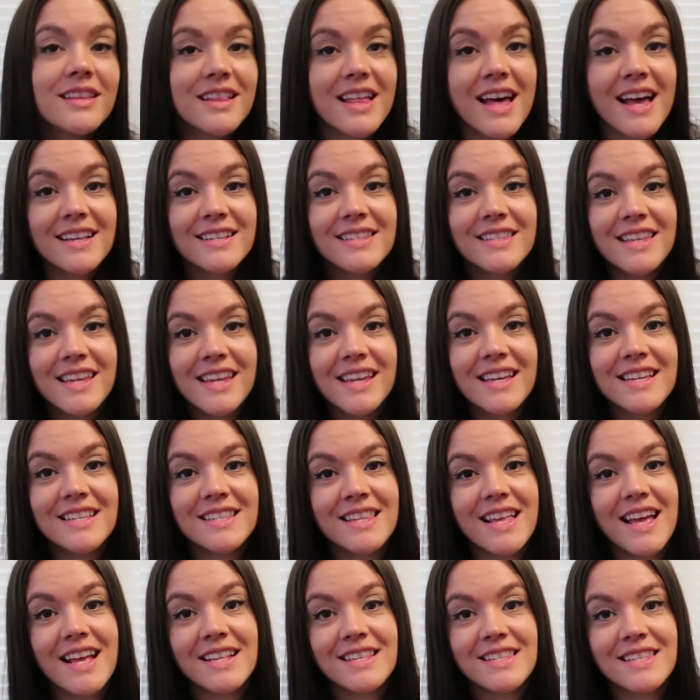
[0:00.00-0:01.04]
The last thing
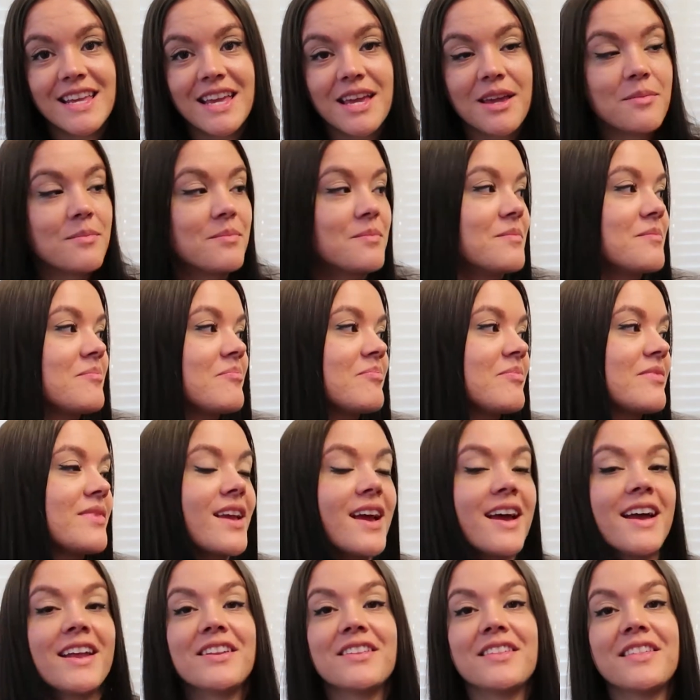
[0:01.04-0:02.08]
is that same
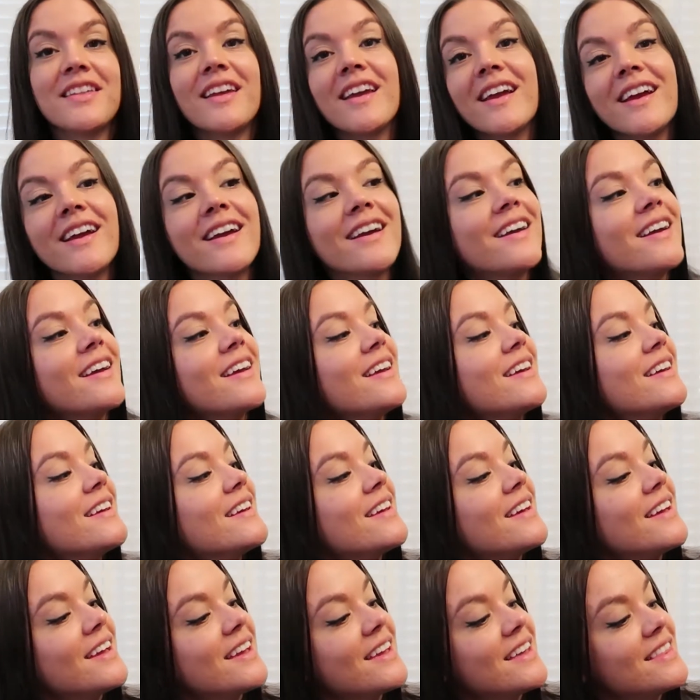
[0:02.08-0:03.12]
kind of thing.
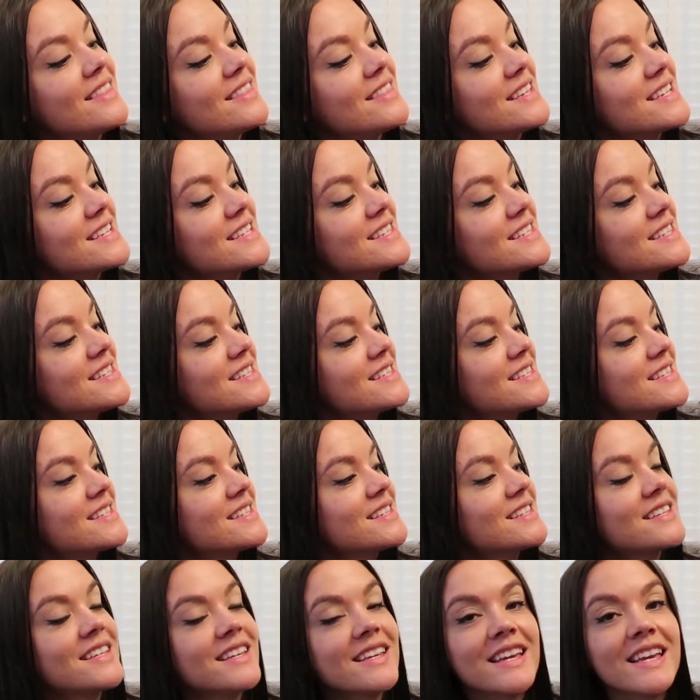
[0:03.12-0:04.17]
This
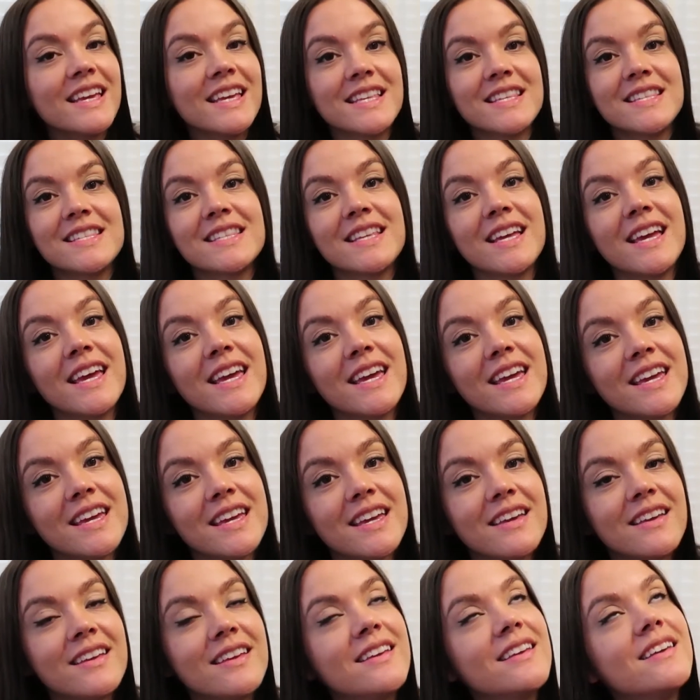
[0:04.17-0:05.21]
is like,
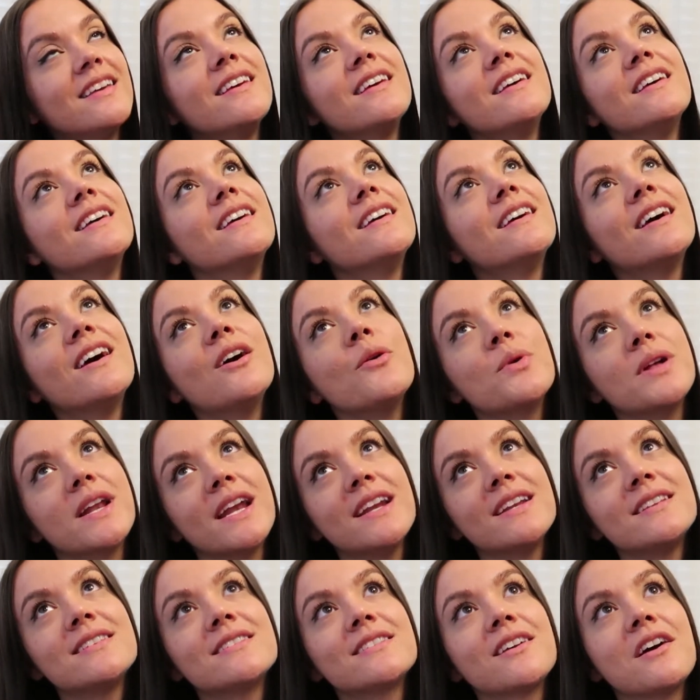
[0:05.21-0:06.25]
when
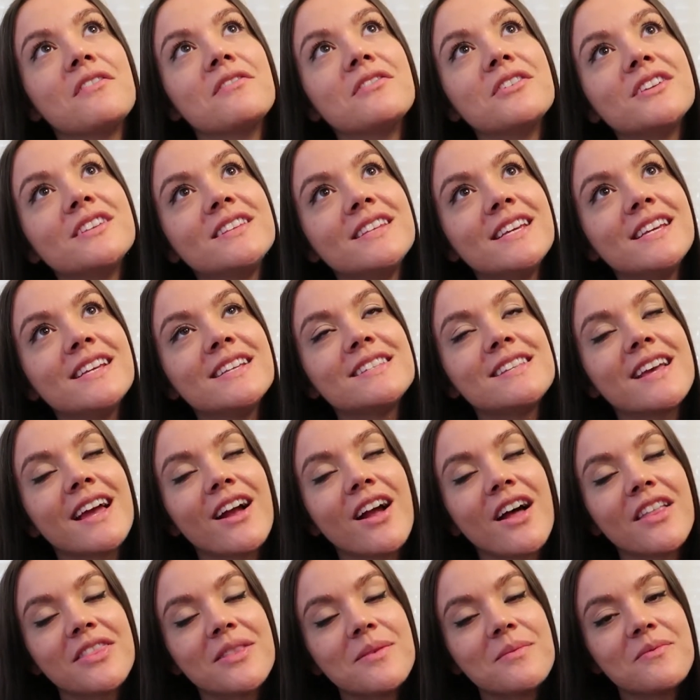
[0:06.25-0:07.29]
I discovered these, I
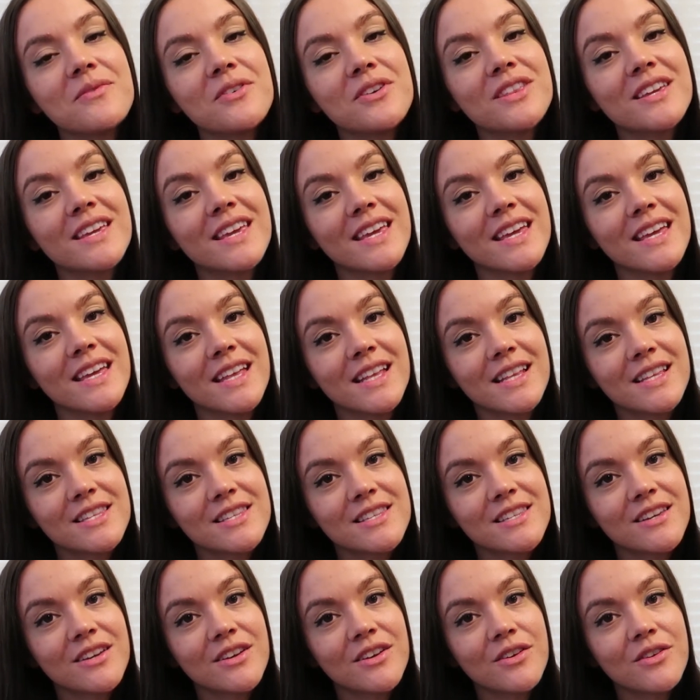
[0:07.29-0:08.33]
got them for the
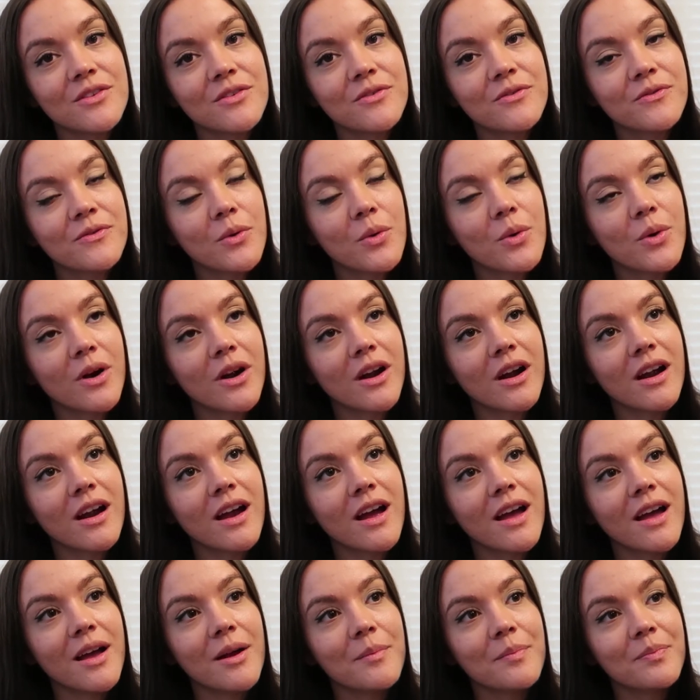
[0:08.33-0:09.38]
kids for
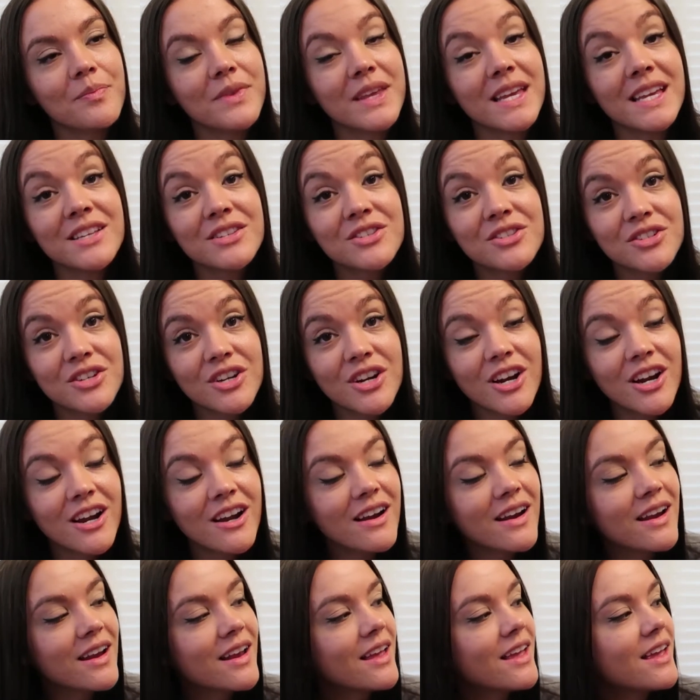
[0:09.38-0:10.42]

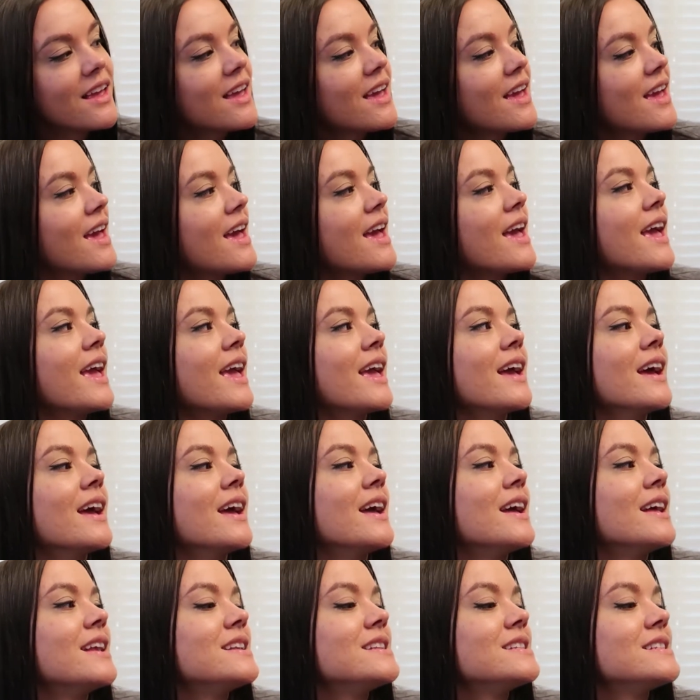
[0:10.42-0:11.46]
Easter,
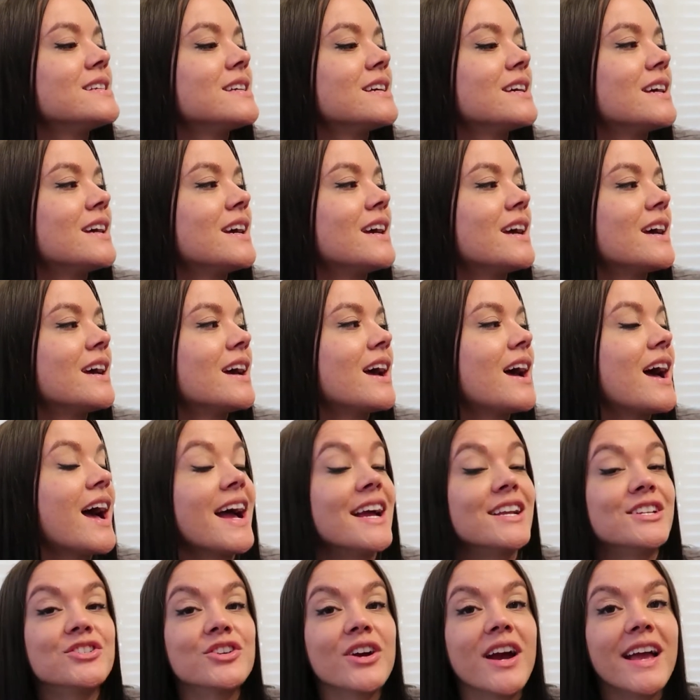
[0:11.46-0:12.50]
and
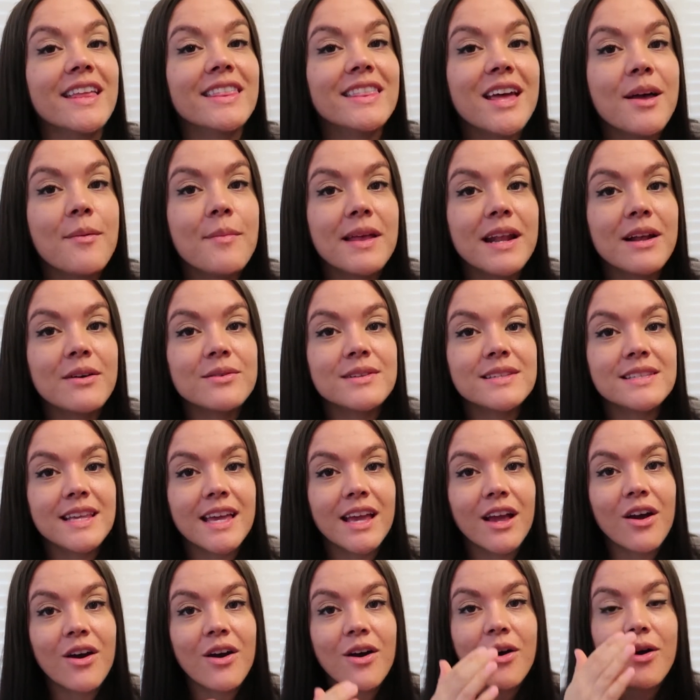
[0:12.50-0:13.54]
I tried them and I was
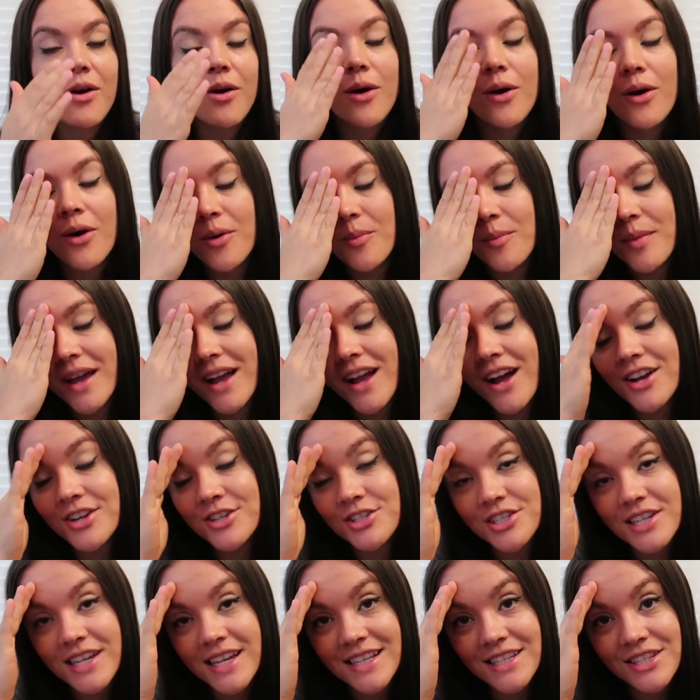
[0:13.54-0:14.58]
like, oh my
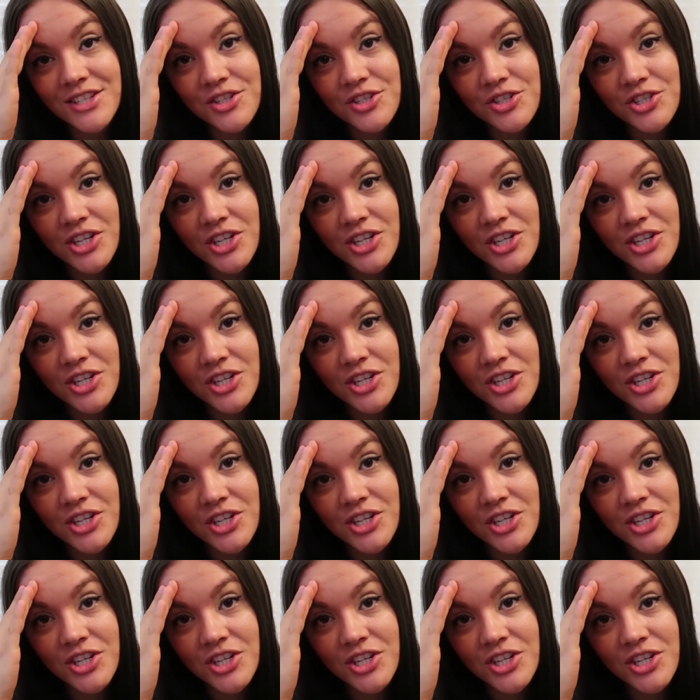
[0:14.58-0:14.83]
gosh, it's